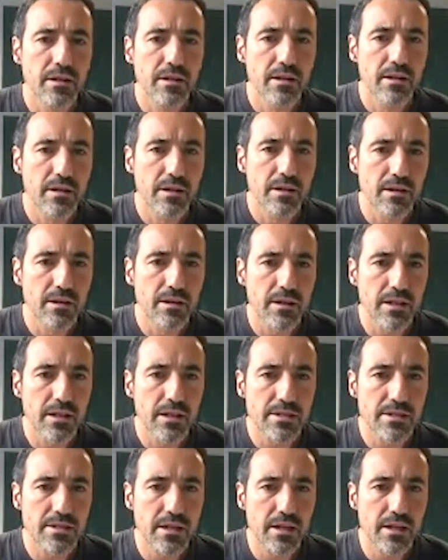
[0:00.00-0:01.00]
Let's
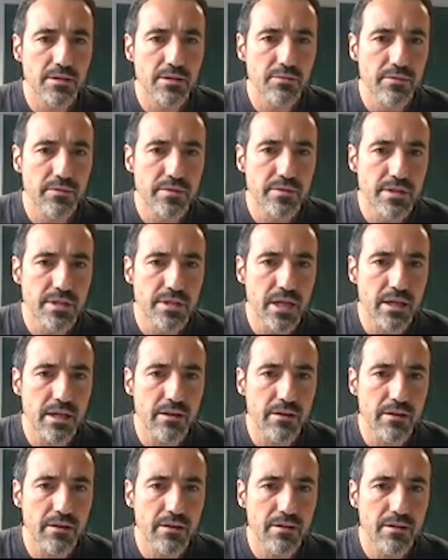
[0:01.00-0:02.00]
start with the
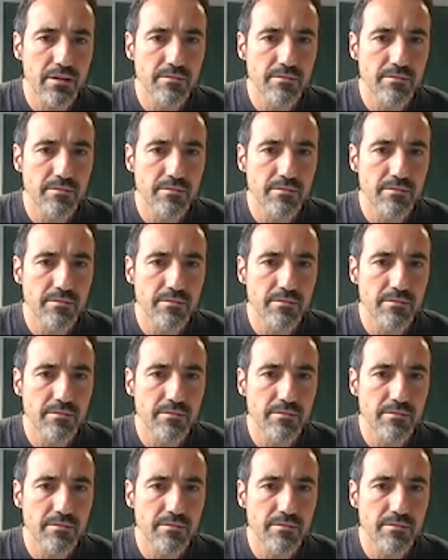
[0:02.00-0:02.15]
cycle